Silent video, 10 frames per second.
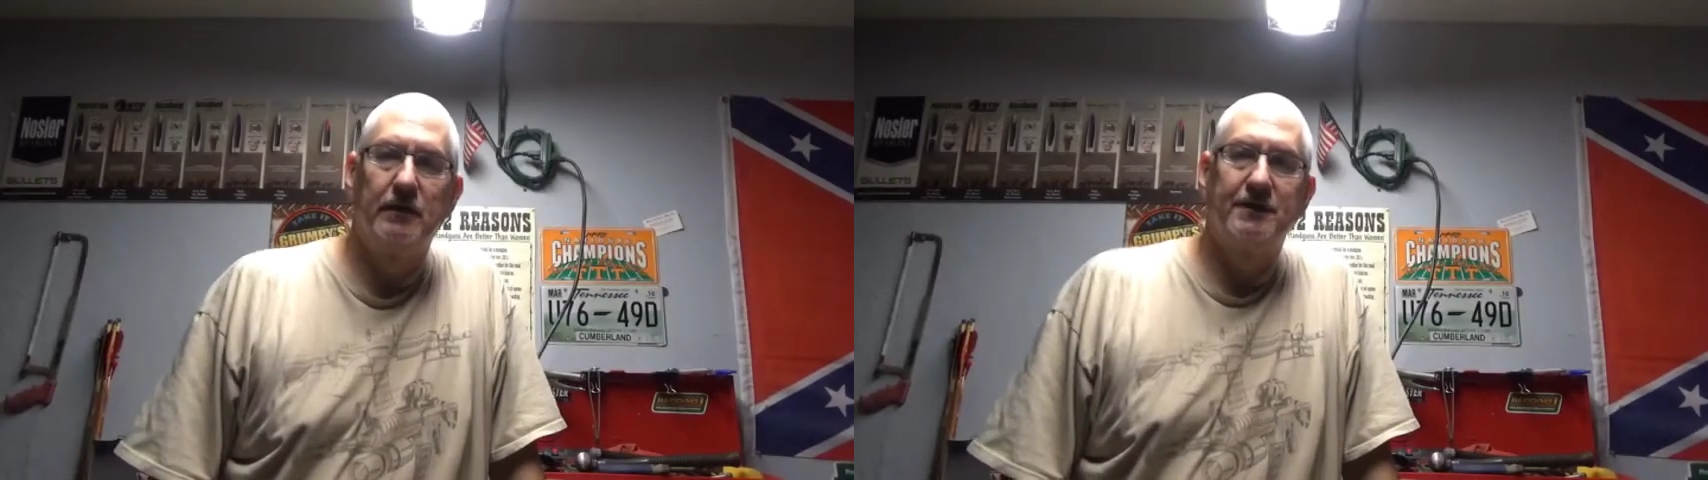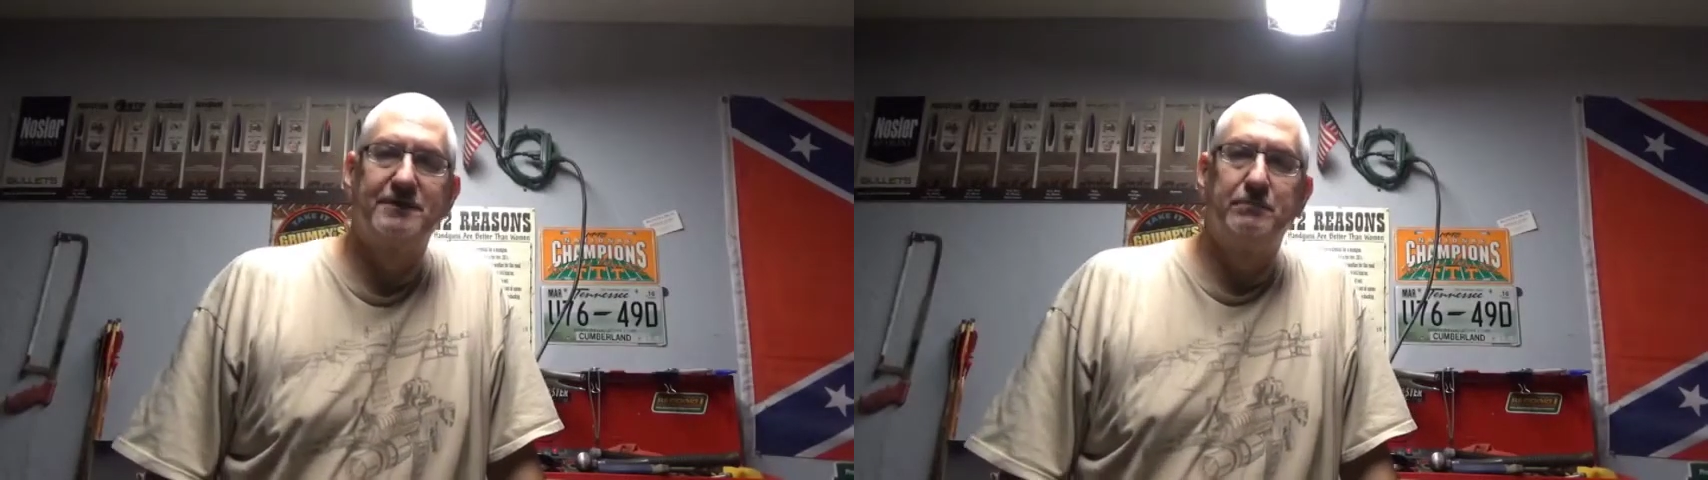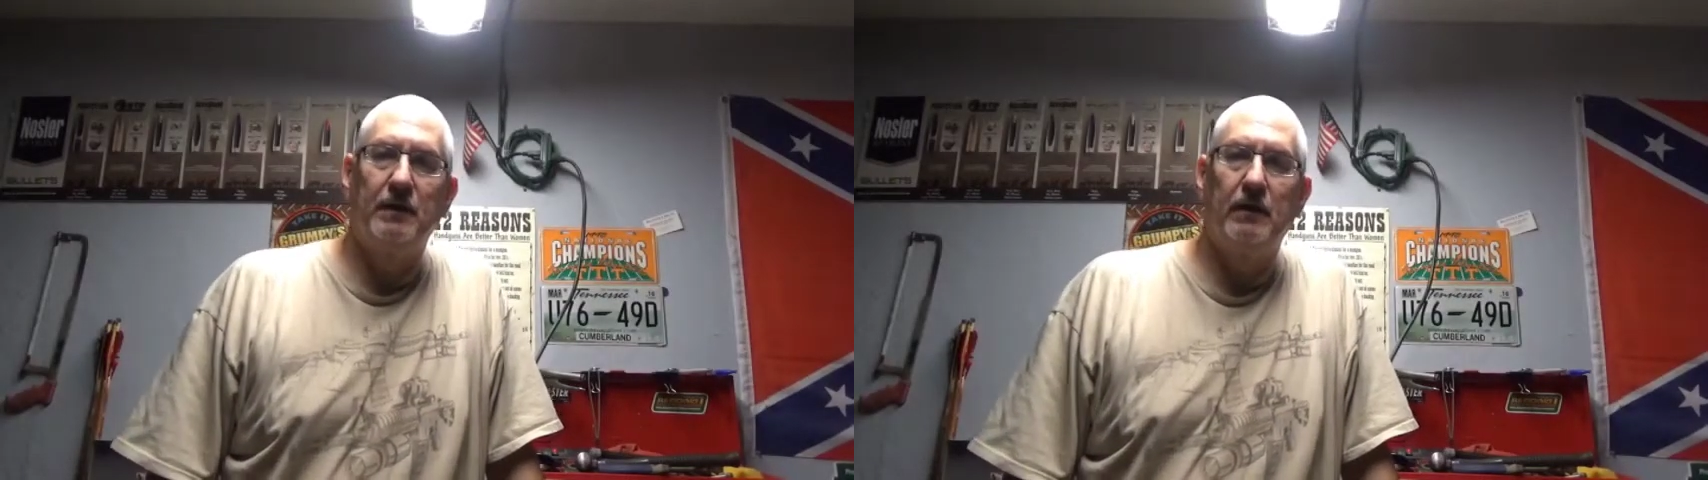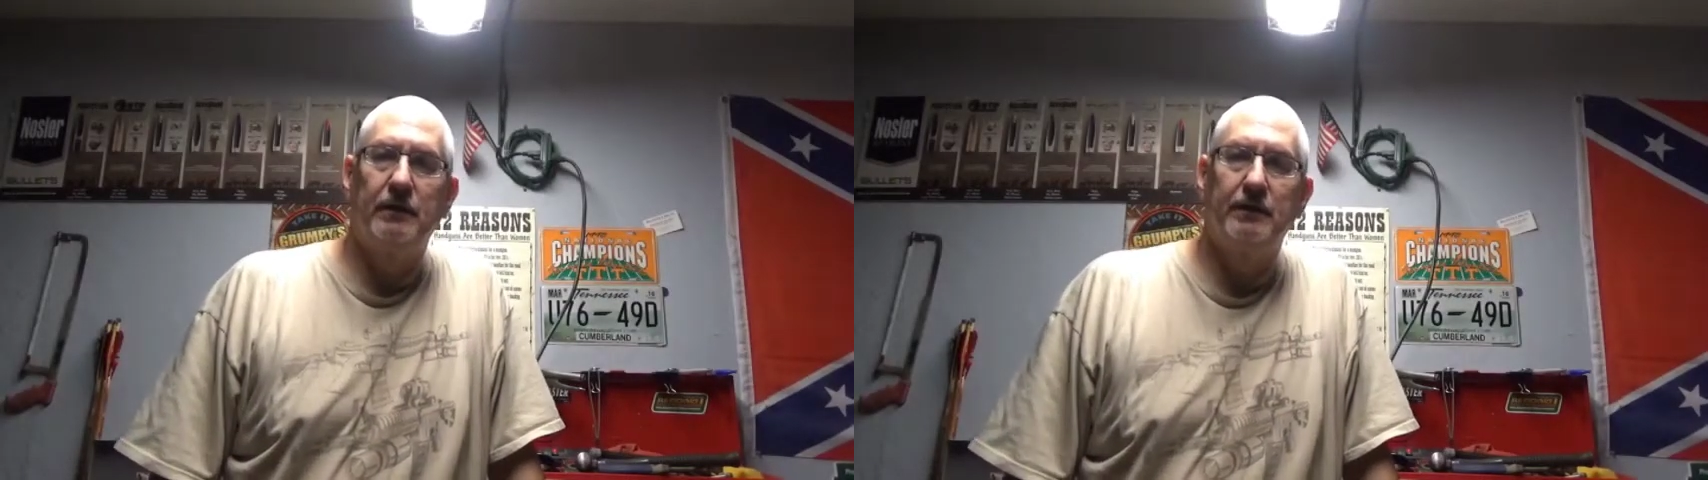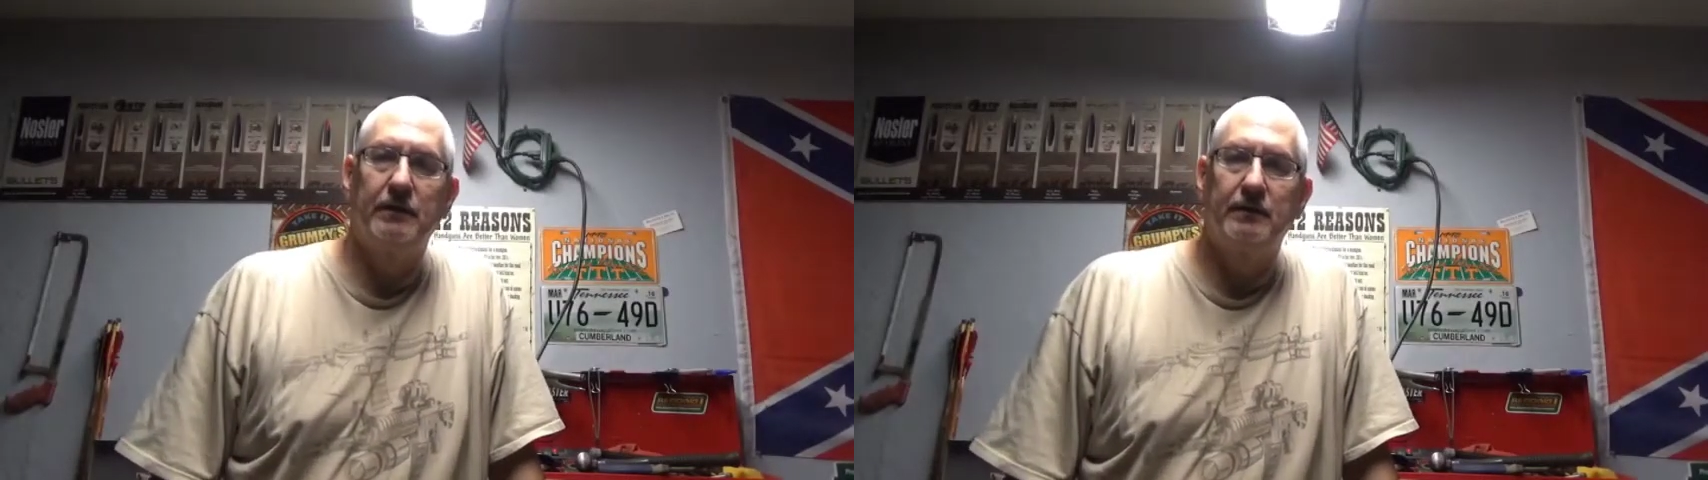that's about
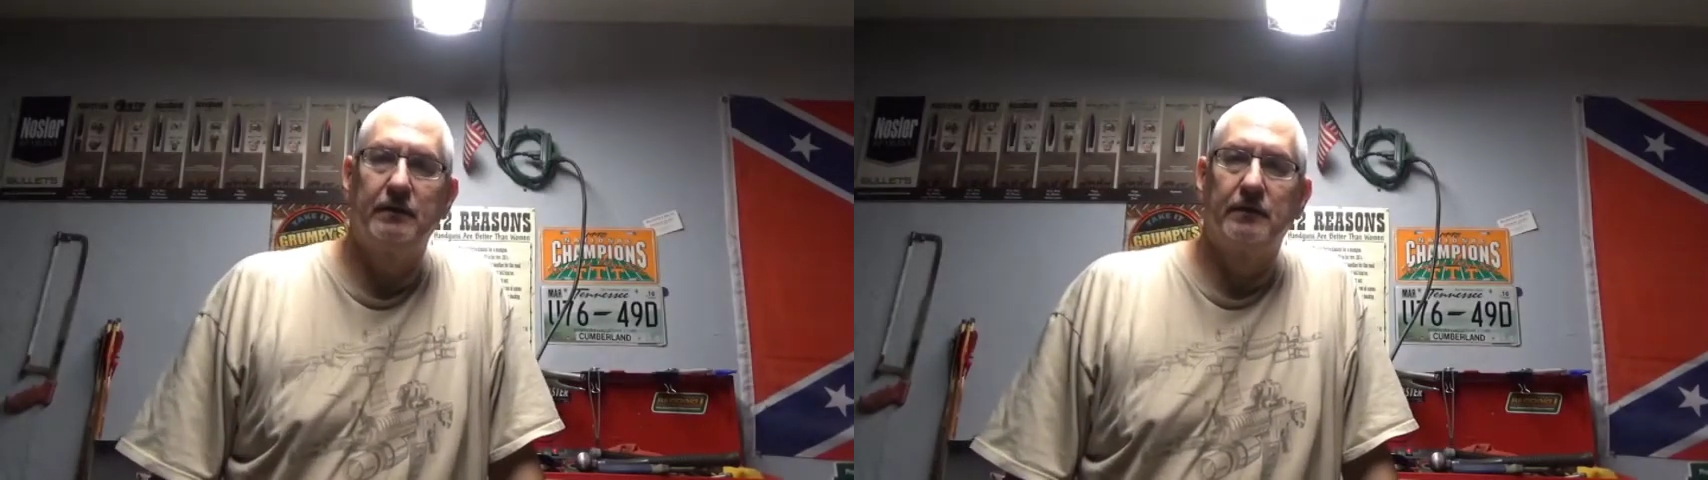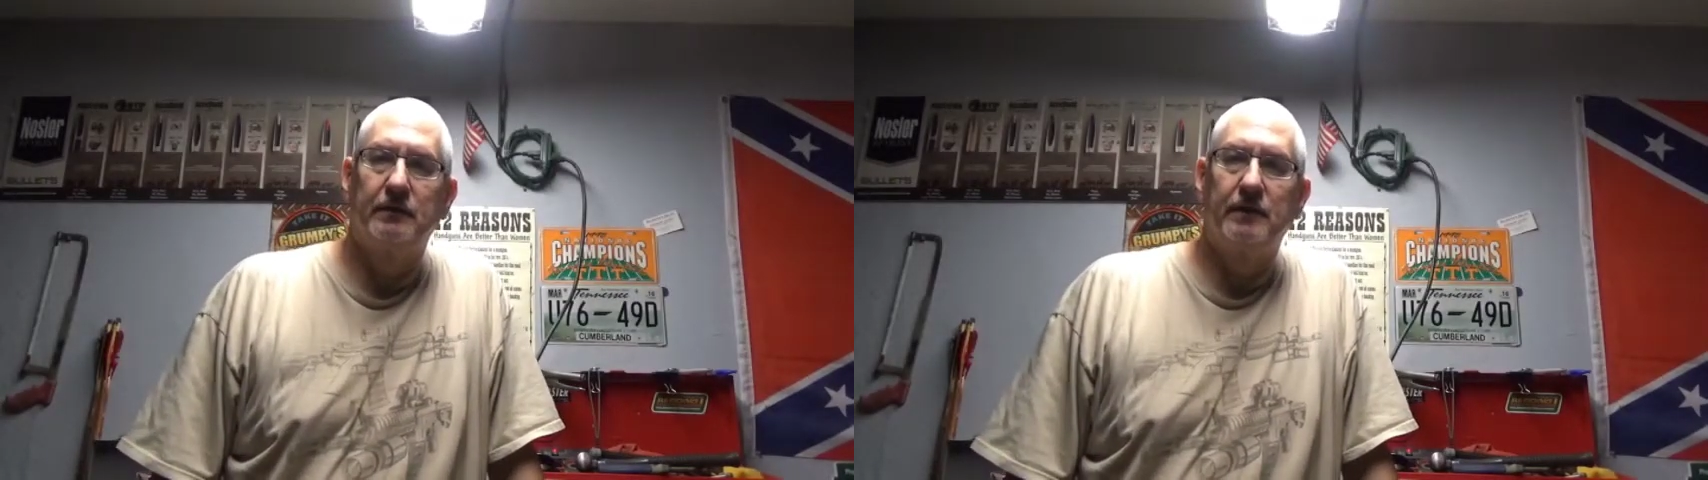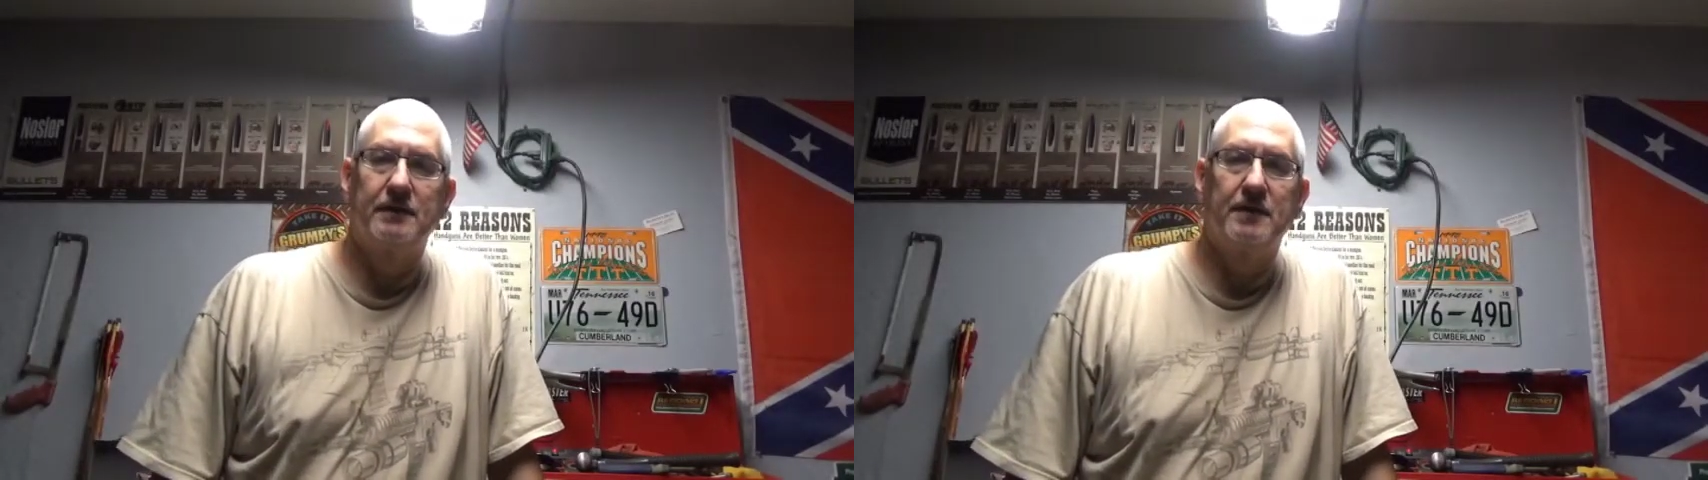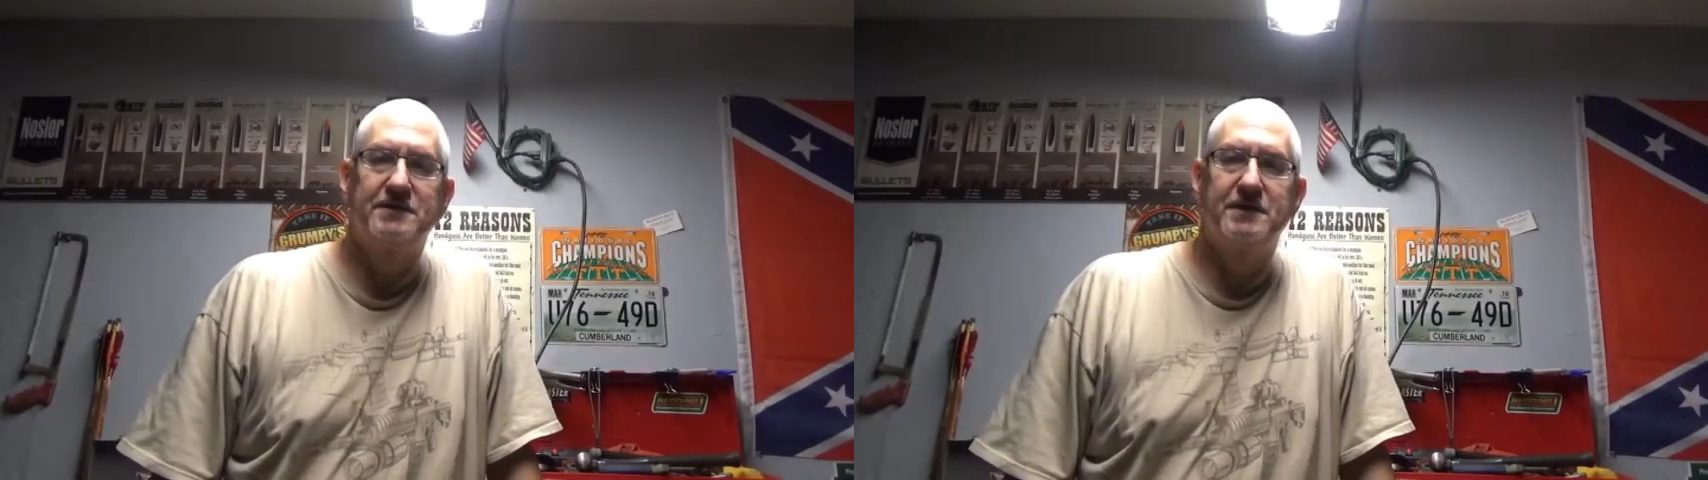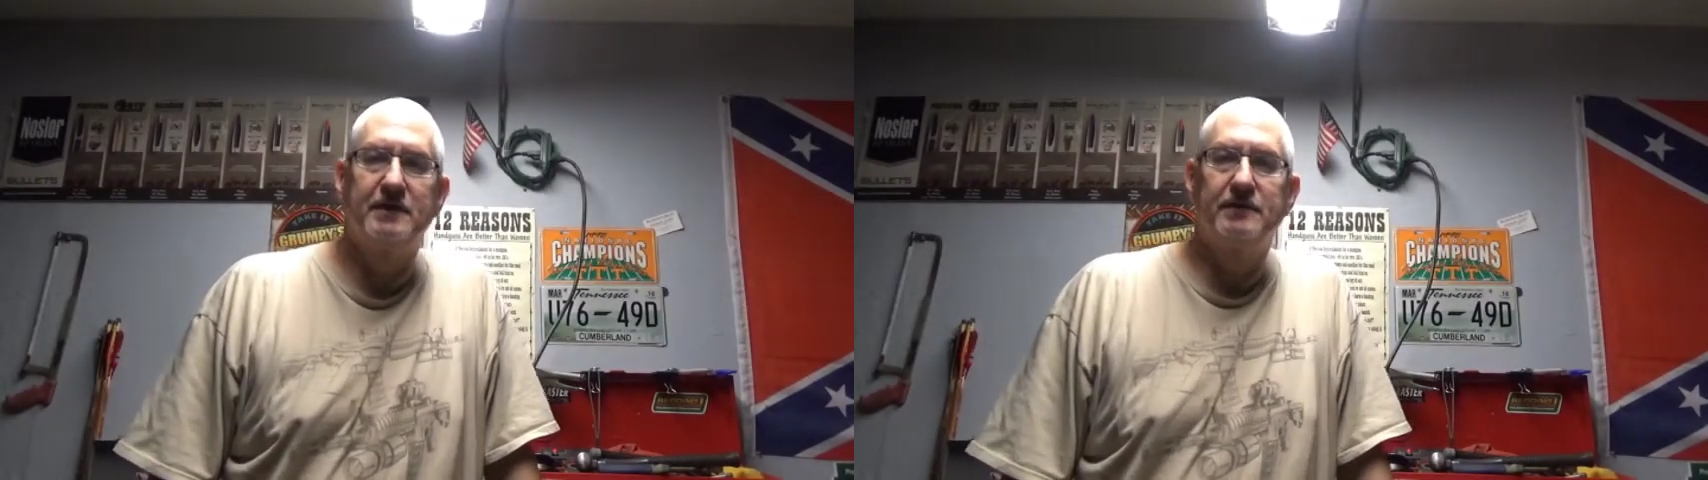it uh, like I
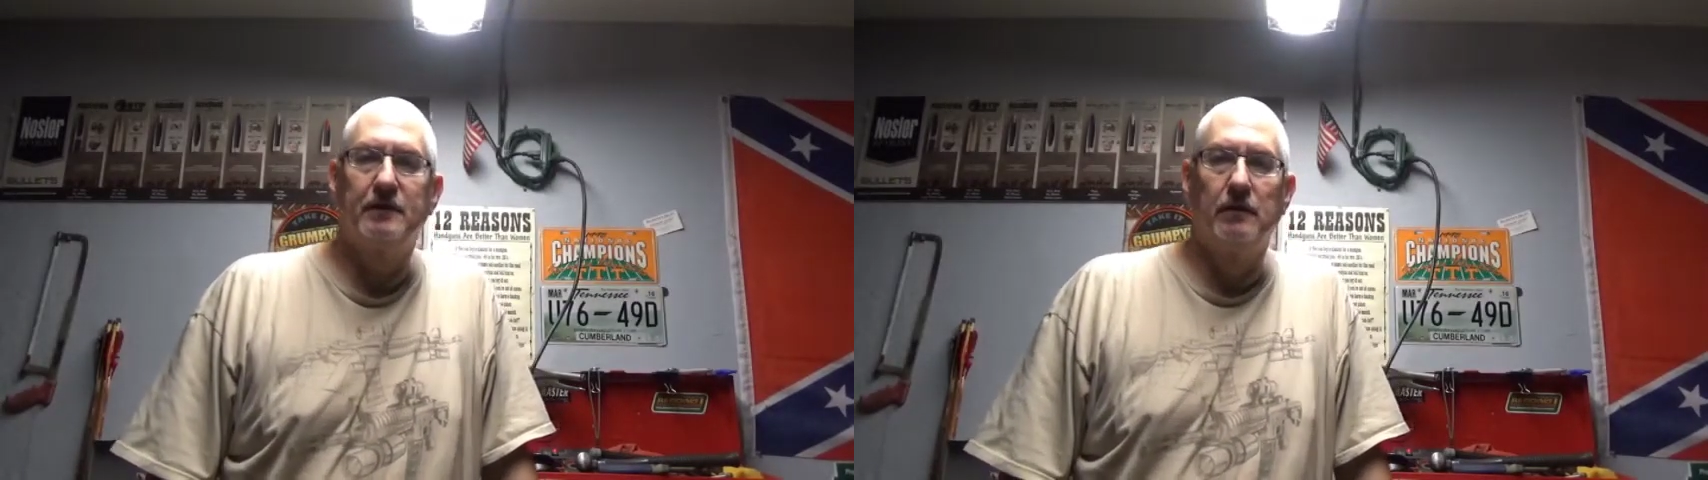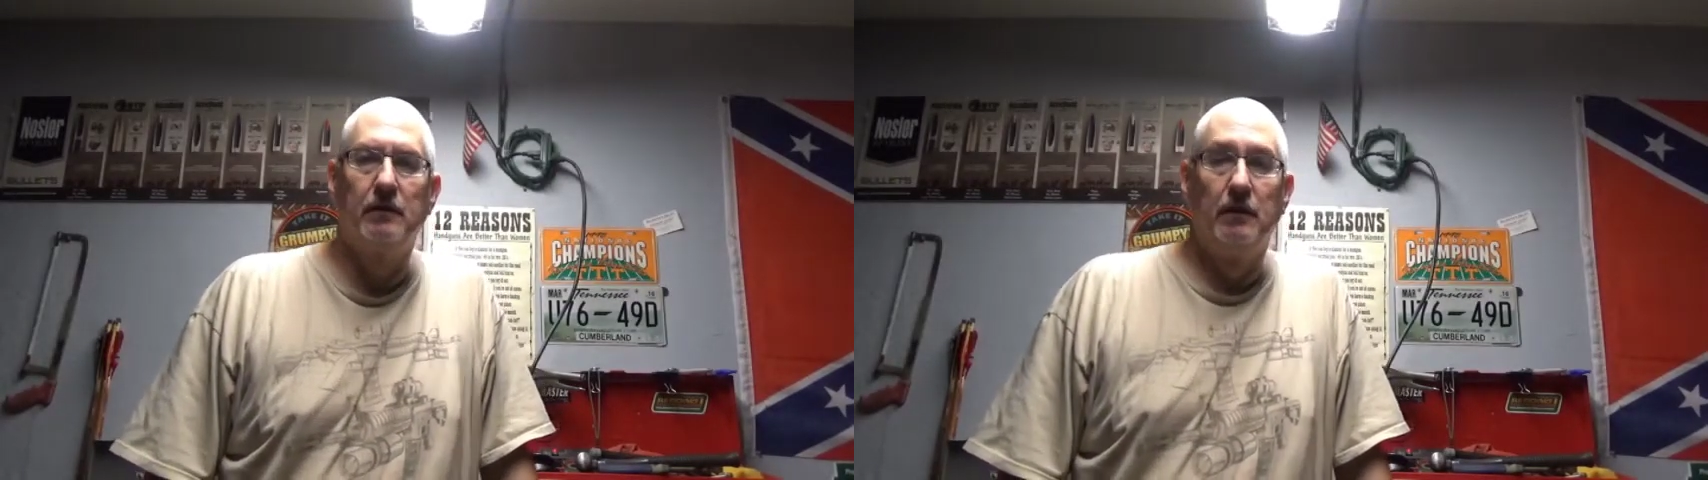said uh,